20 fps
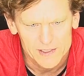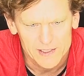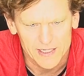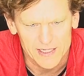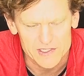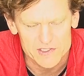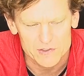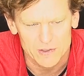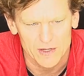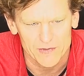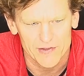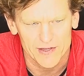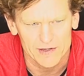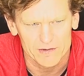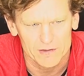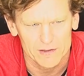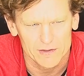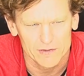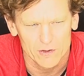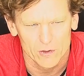And so I
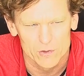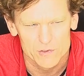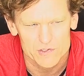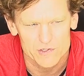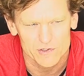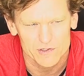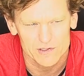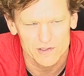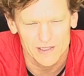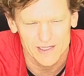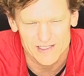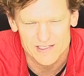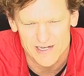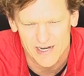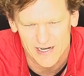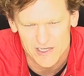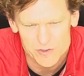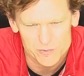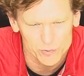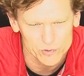think those are
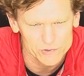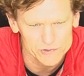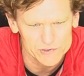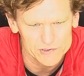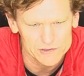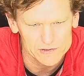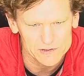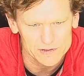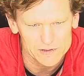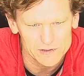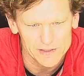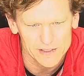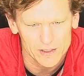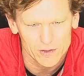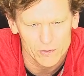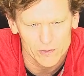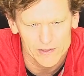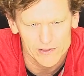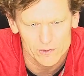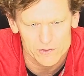intangibles you
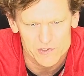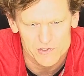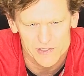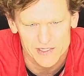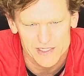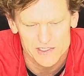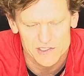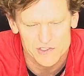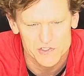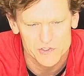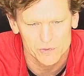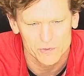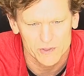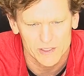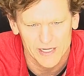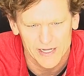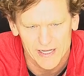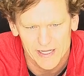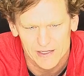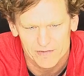know, and those are things that you
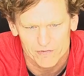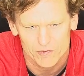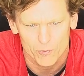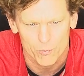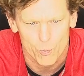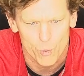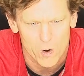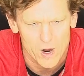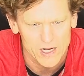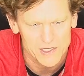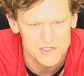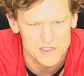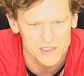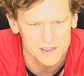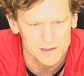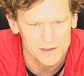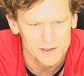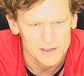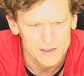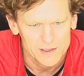get from
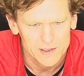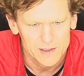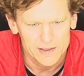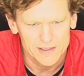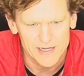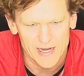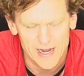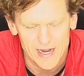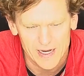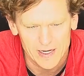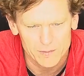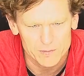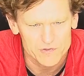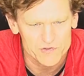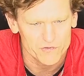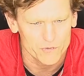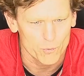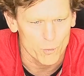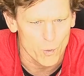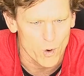watching
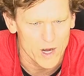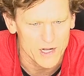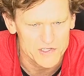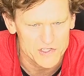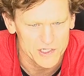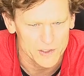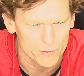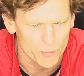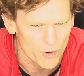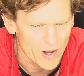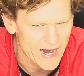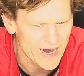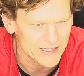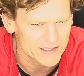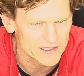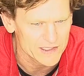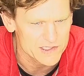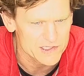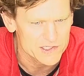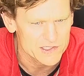games, from watching
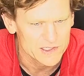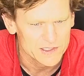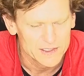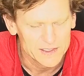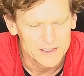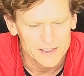practice.